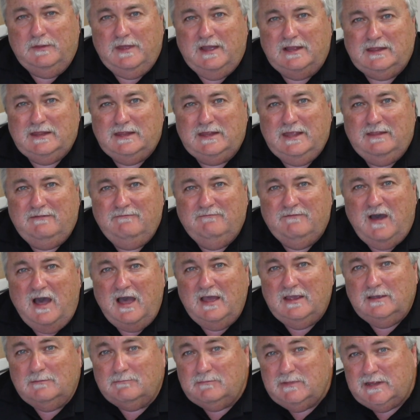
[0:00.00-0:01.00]
That's
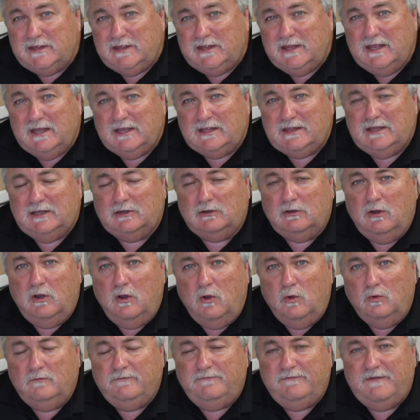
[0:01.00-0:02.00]
volume 6 in our
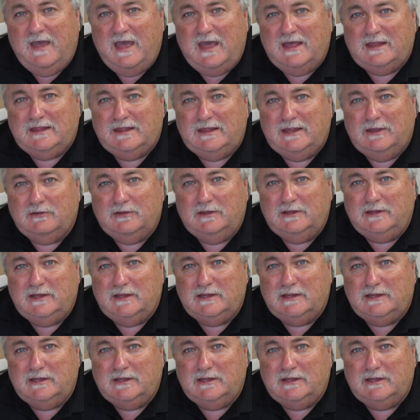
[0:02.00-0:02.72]
Hold Fast series.